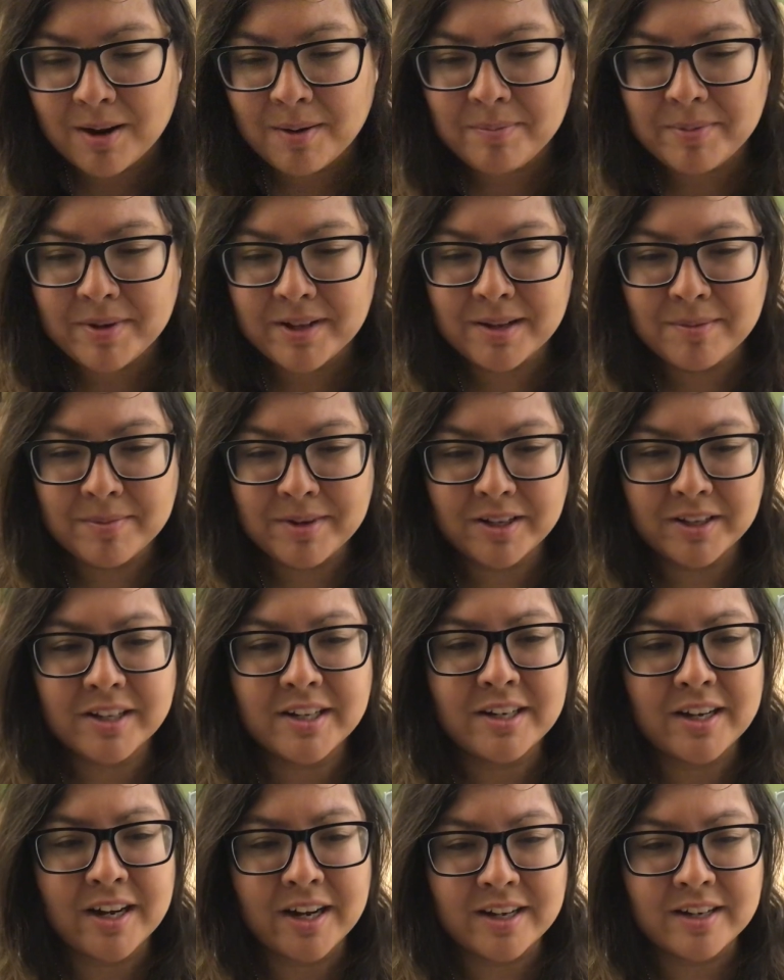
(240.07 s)
up in the middle of the
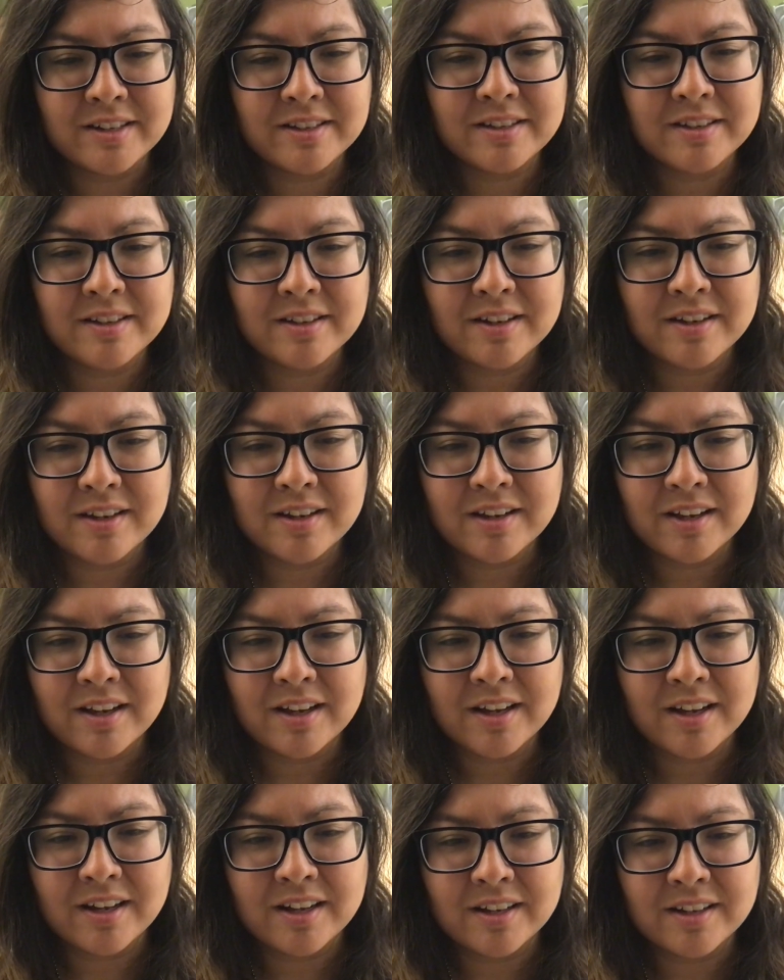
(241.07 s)
night
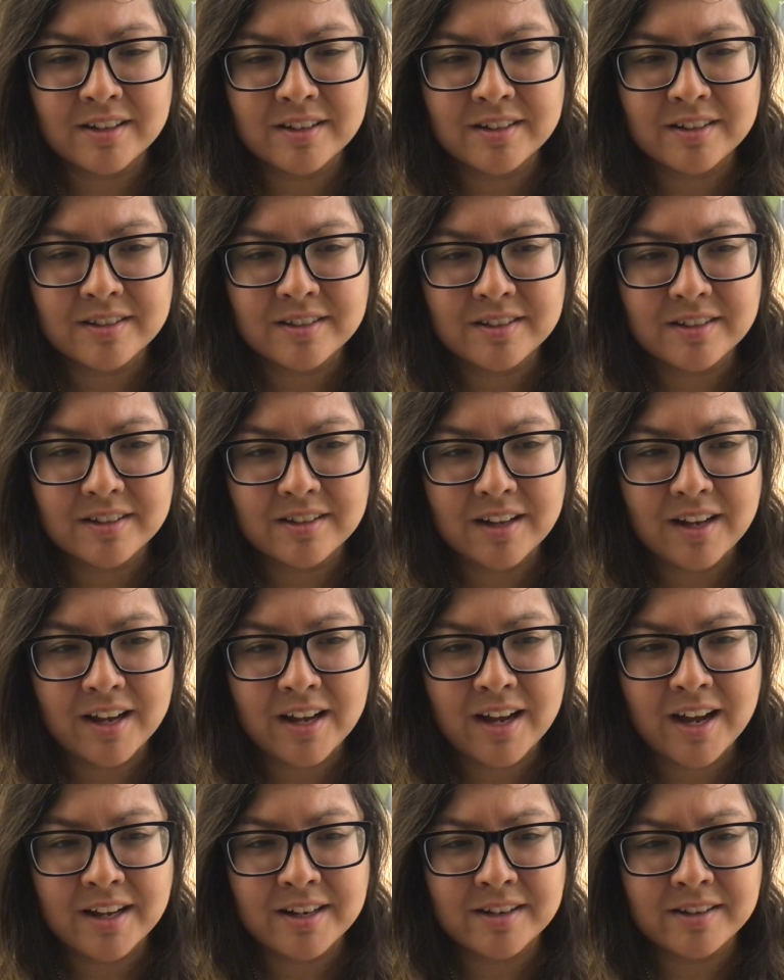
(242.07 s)
and I
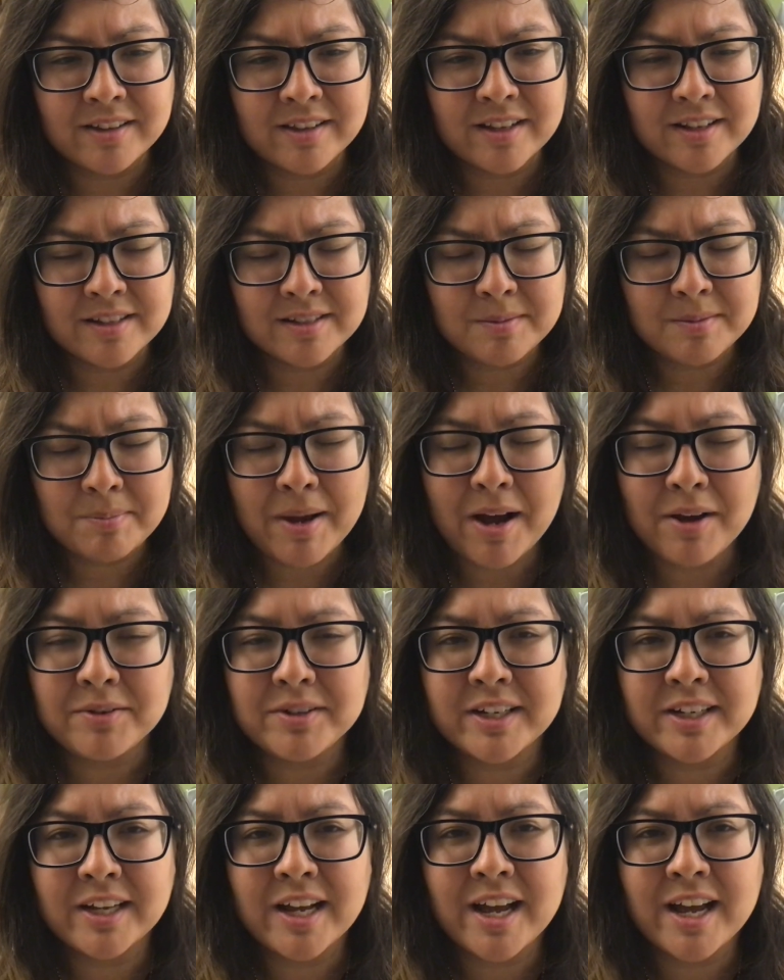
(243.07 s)
had this
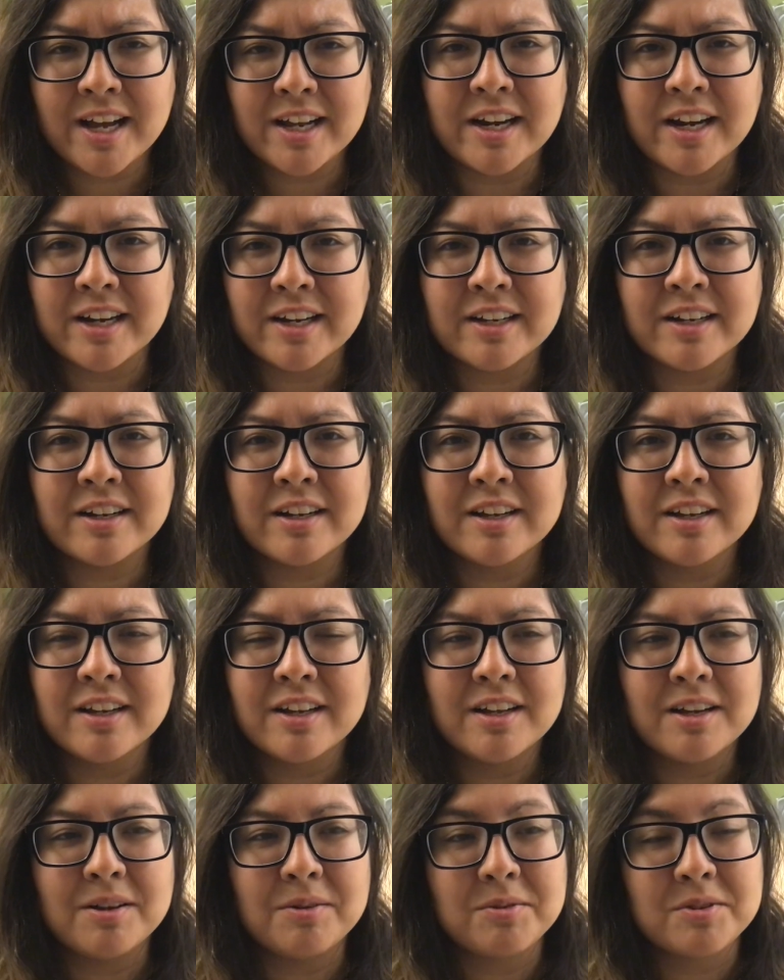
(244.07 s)
pounding headache.
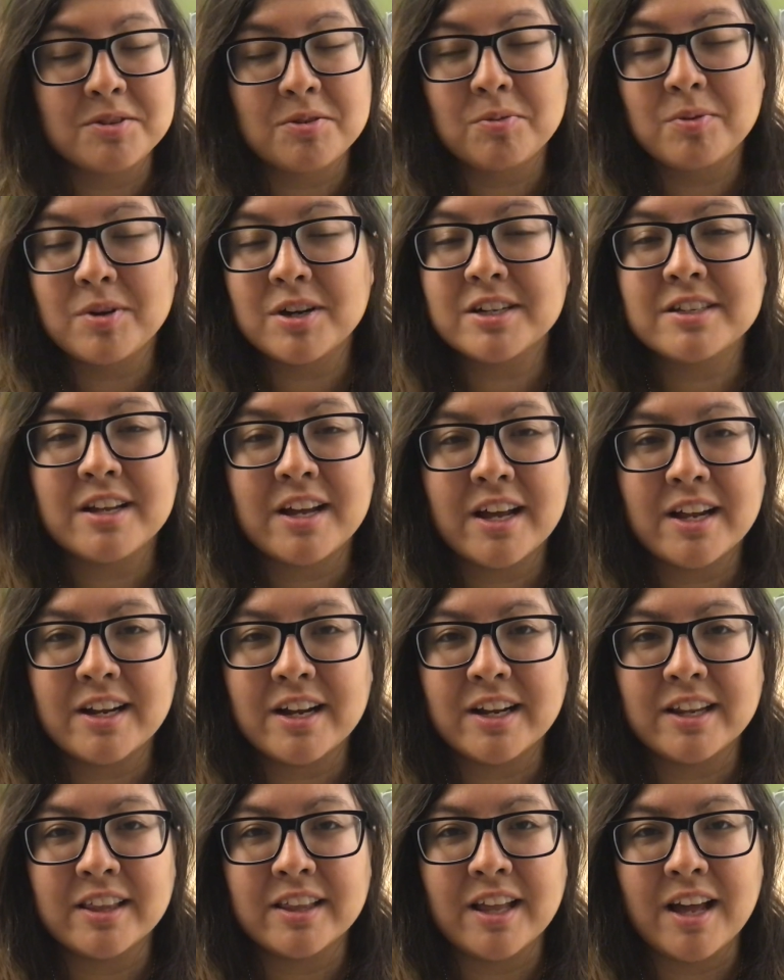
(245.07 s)
It was the worst
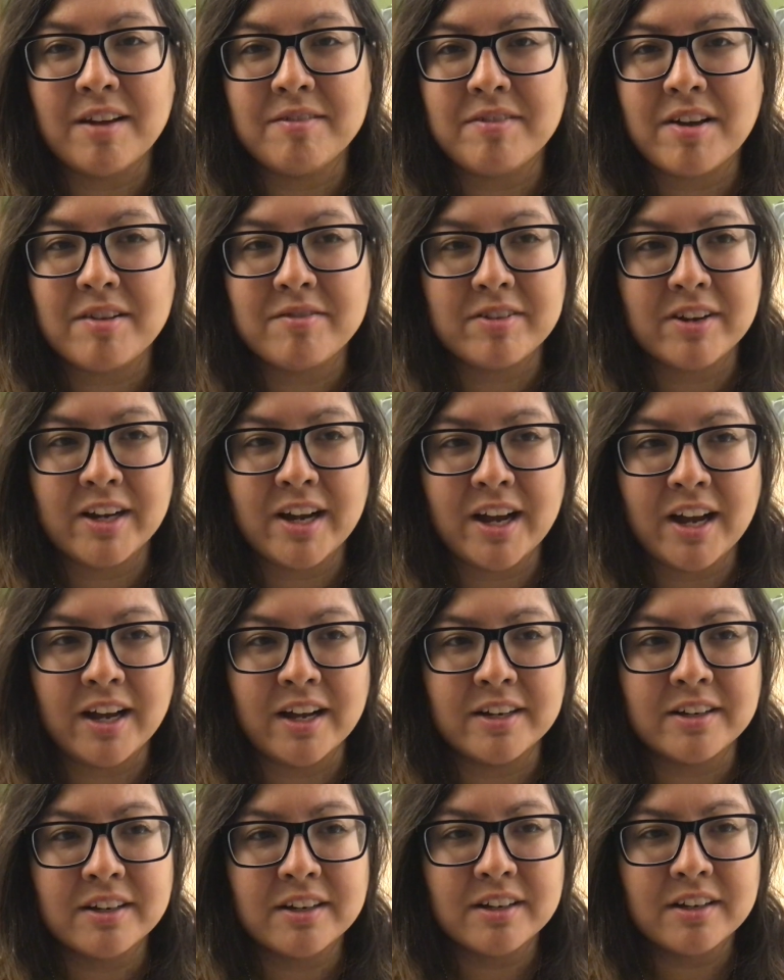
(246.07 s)
headache that I've ever
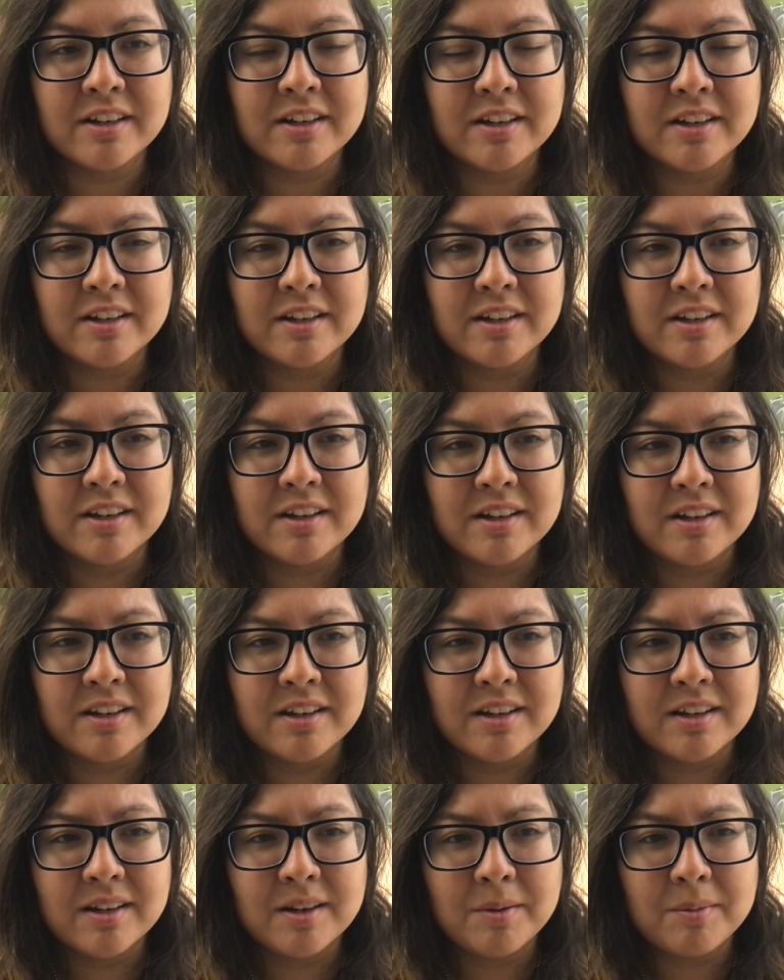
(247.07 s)
had.
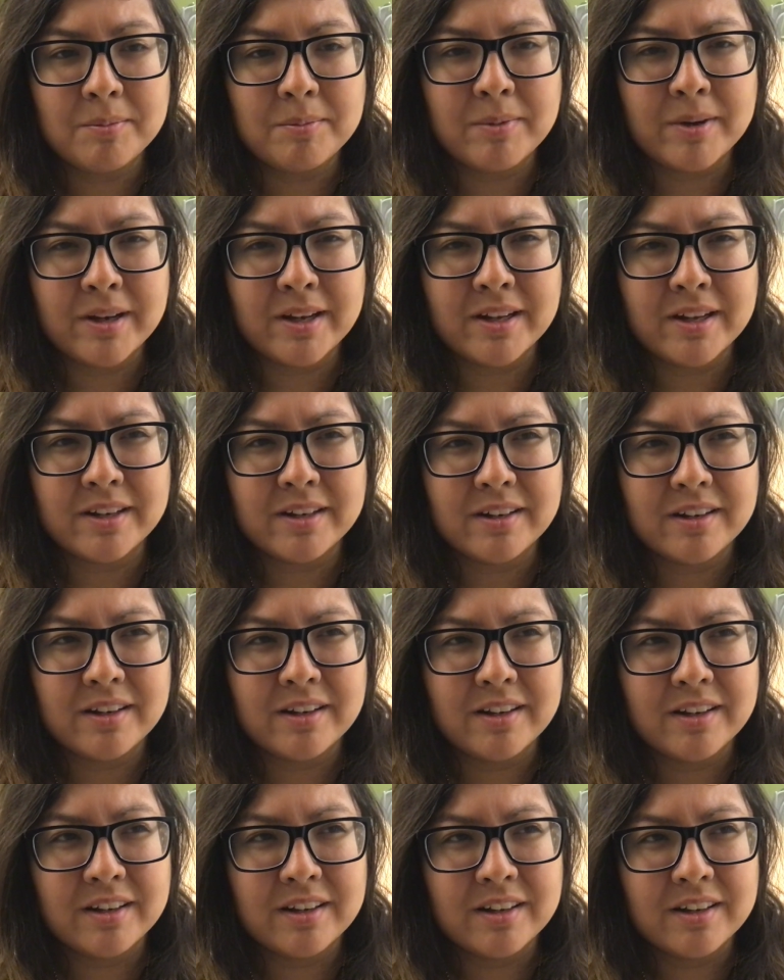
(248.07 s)
But
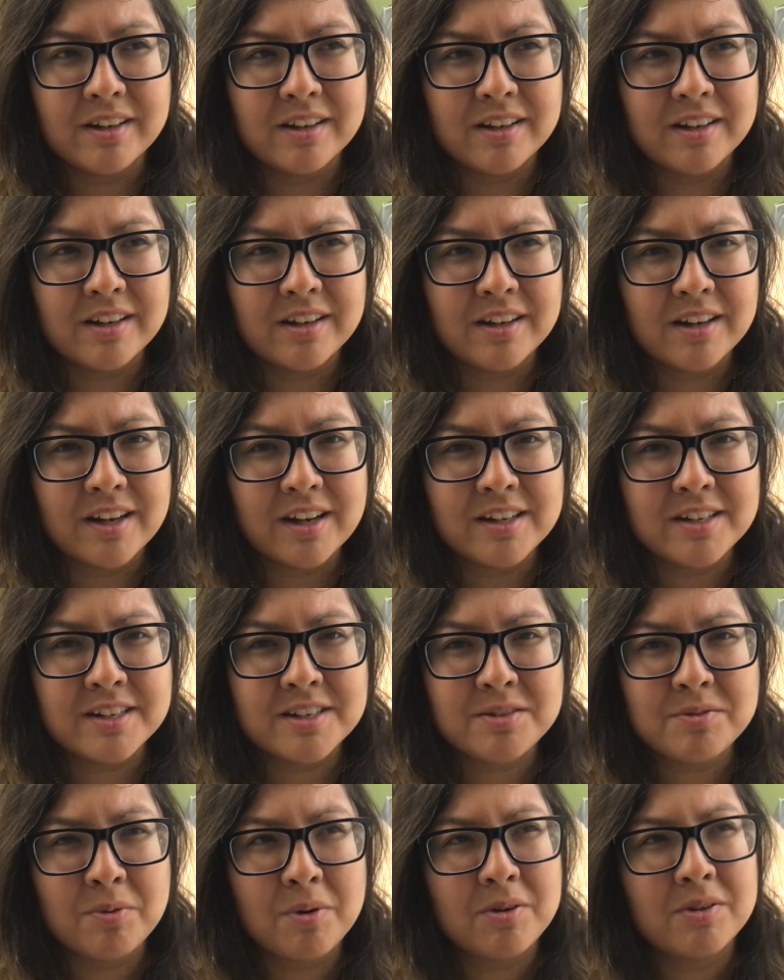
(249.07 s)
I
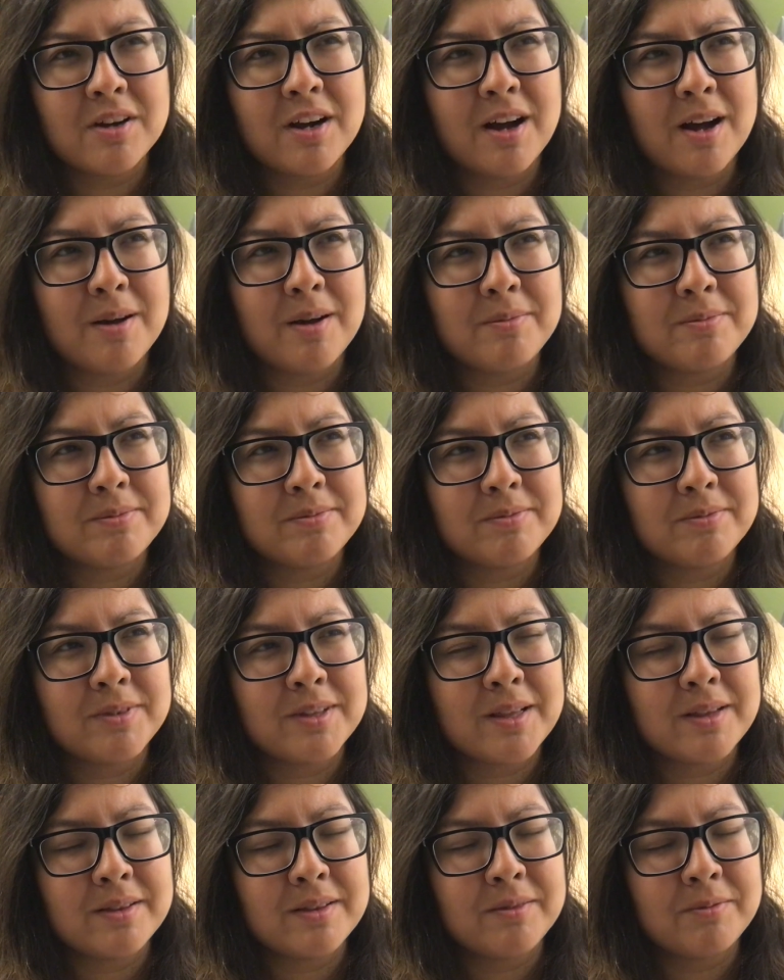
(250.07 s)
just woke up
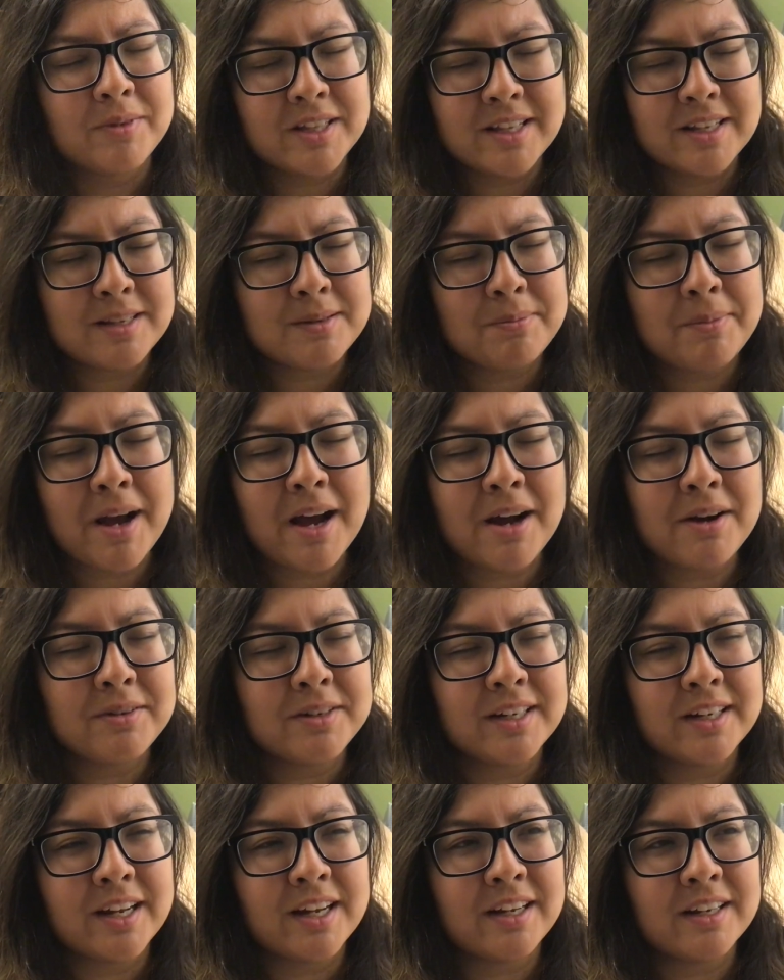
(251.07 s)
with this
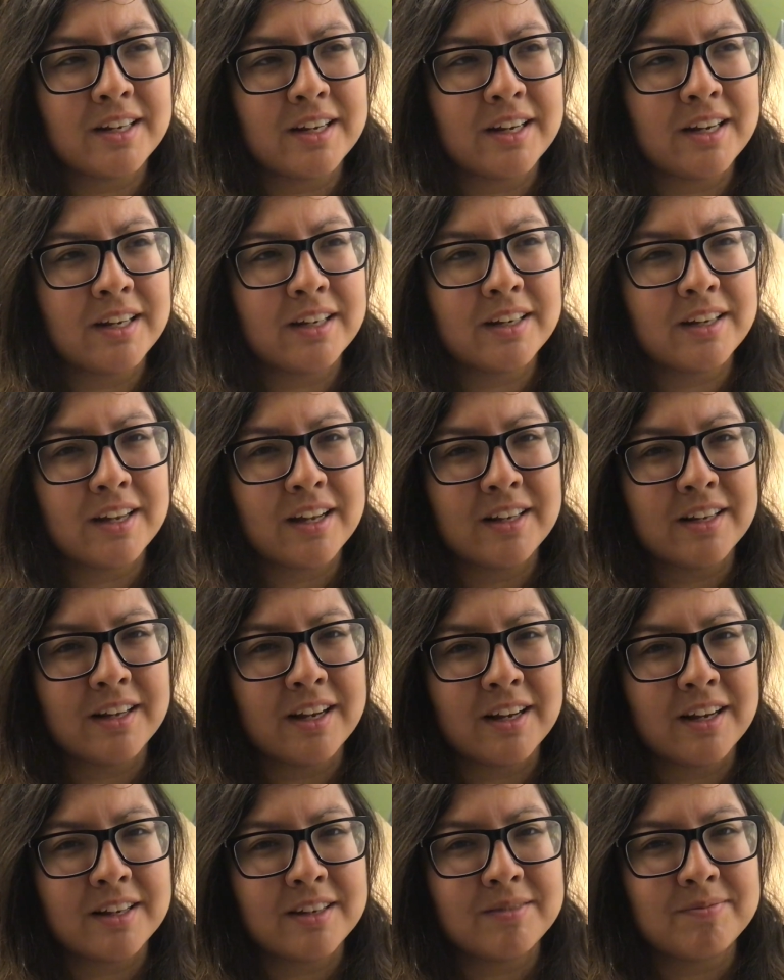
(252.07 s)
pounding headache and
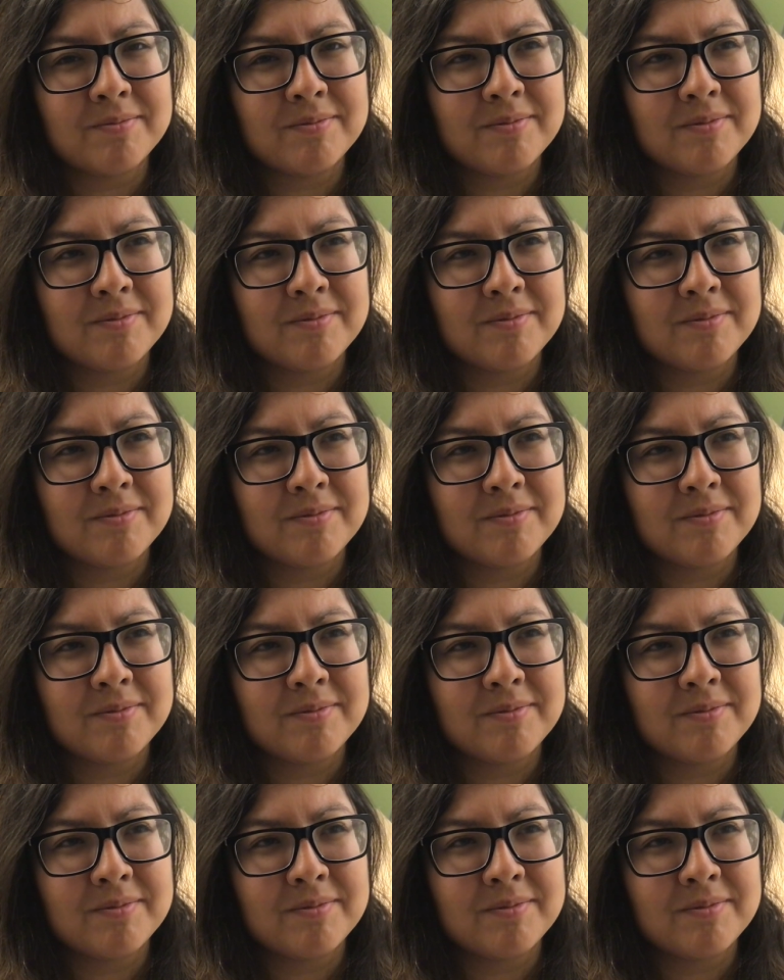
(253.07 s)
I